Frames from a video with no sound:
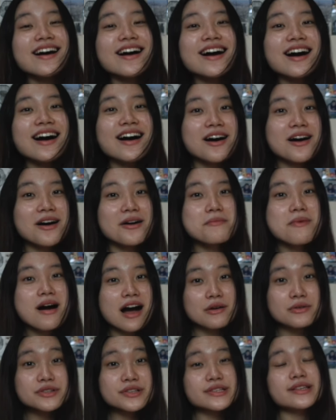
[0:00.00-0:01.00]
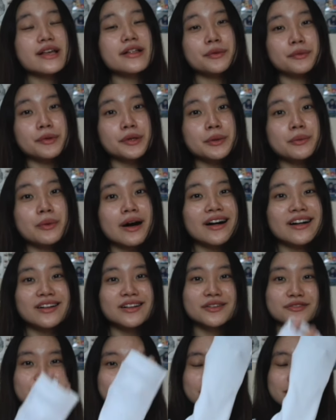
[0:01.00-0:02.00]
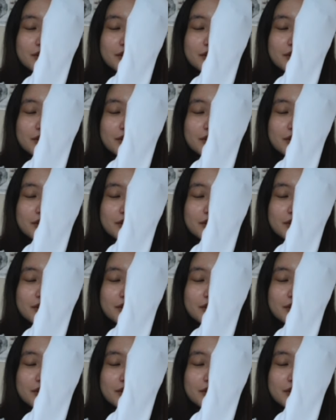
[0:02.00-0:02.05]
I was excelling really well for